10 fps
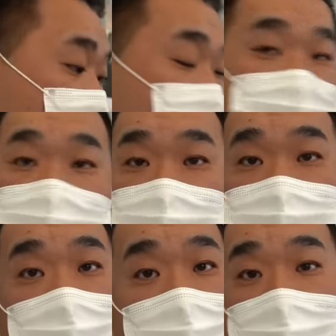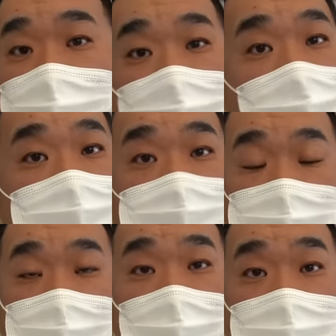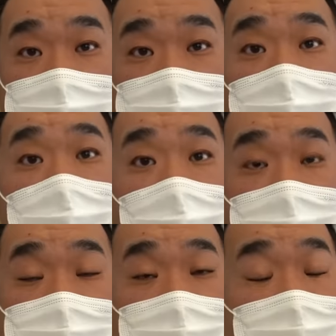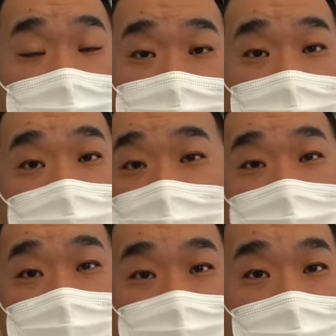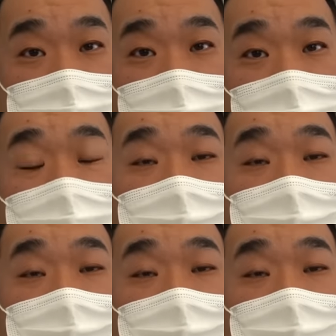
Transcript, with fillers: it's four A M Chicago time, and you can tell I'm very sleepy.